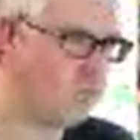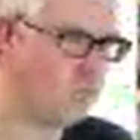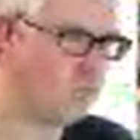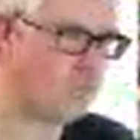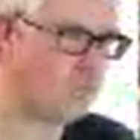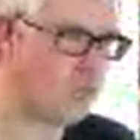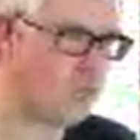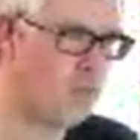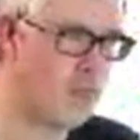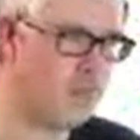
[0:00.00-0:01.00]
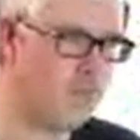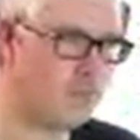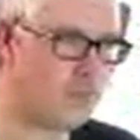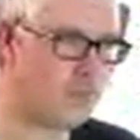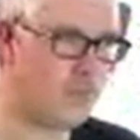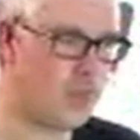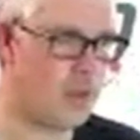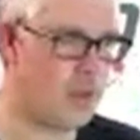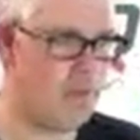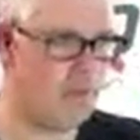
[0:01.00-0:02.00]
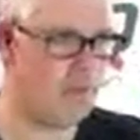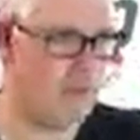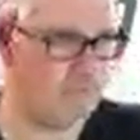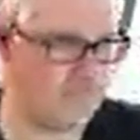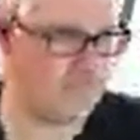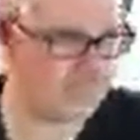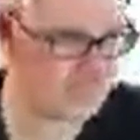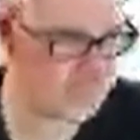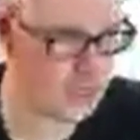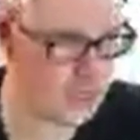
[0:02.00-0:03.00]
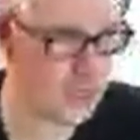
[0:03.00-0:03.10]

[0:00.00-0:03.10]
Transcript: Sorka. And don't get me